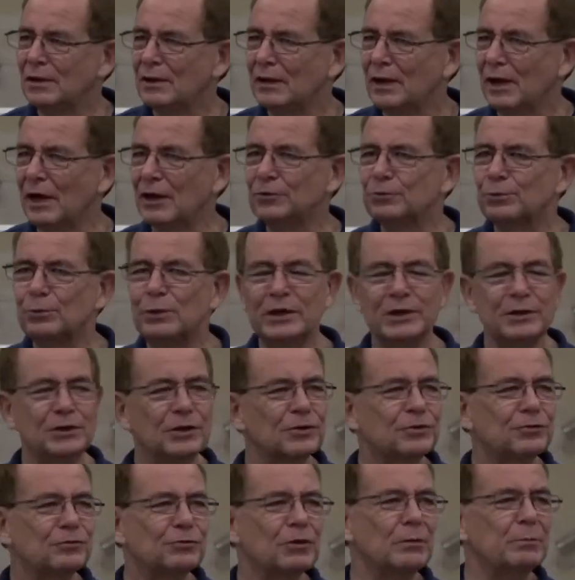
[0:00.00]
As we
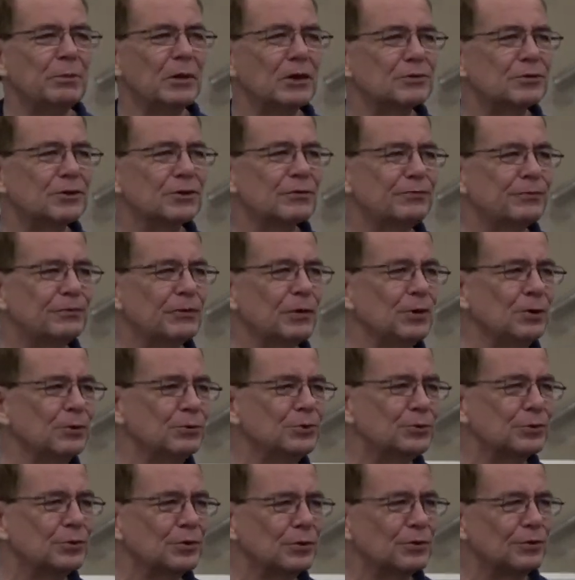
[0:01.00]
distribute the
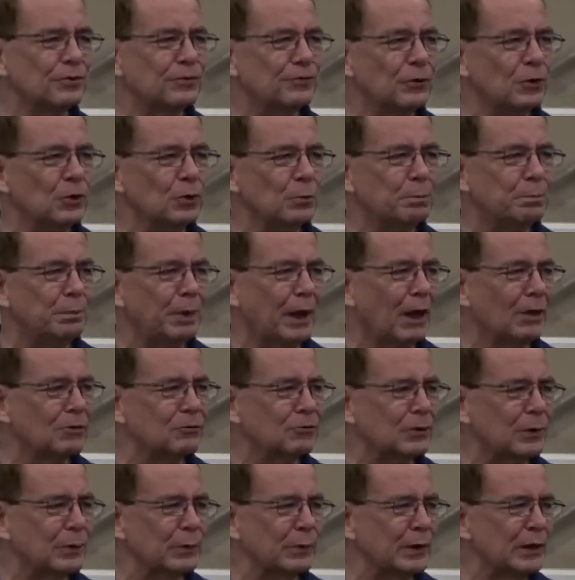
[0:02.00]
food through the food
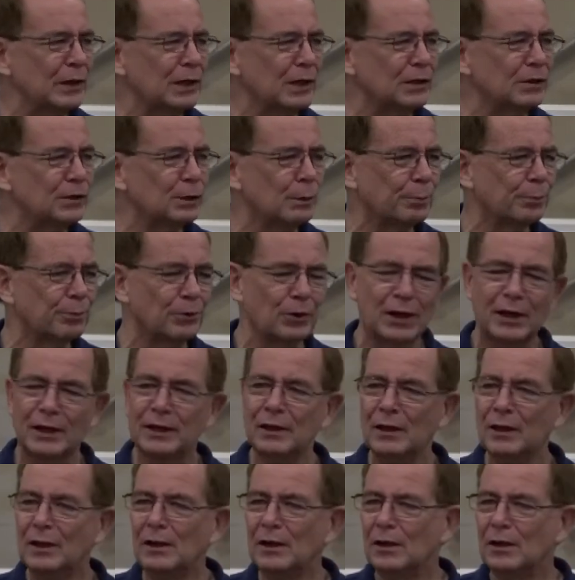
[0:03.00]
pantry, we need to pray,